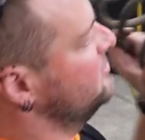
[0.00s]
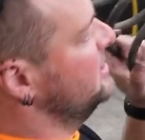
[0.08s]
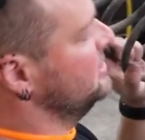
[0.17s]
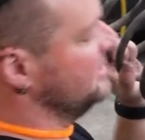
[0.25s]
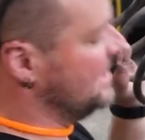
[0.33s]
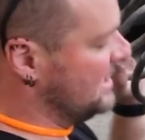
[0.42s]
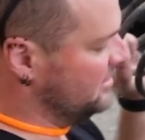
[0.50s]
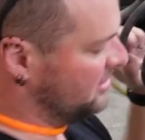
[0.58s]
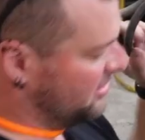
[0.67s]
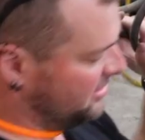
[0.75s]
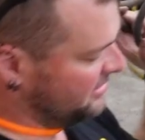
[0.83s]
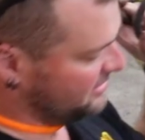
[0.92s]
weld that
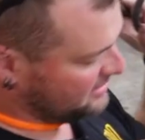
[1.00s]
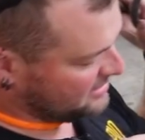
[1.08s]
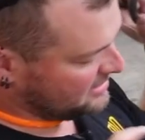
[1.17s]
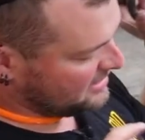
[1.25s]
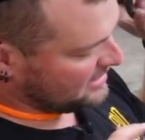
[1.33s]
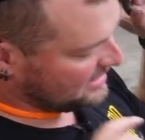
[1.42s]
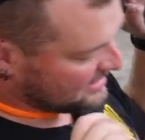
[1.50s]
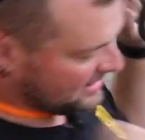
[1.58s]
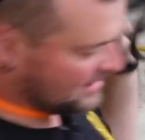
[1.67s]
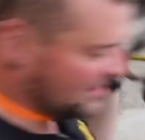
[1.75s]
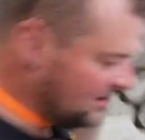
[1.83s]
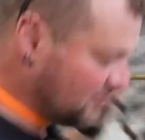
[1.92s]
on, and
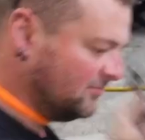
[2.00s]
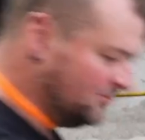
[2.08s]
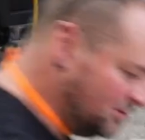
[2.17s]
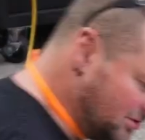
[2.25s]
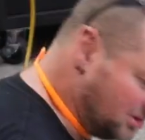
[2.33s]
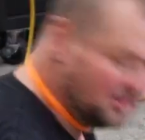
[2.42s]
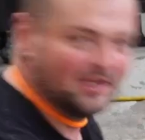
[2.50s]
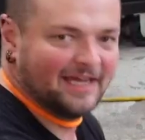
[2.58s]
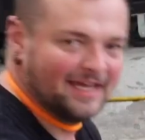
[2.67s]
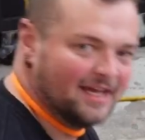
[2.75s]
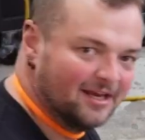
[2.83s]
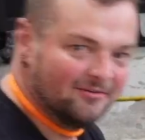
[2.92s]
then we'll do the
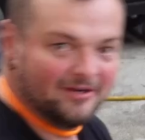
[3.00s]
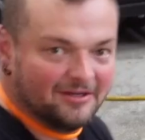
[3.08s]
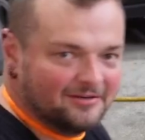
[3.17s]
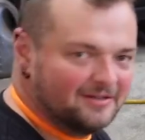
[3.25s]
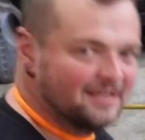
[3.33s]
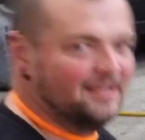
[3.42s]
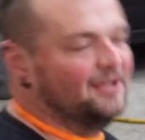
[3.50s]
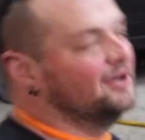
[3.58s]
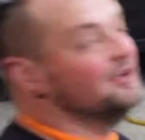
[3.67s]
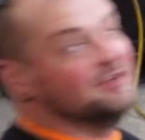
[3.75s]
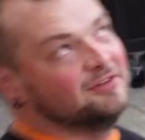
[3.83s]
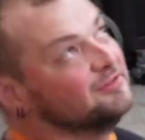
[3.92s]
hand reel. I know,
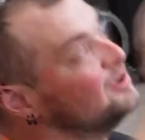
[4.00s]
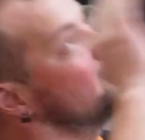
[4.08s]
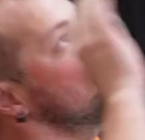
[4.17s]
you're all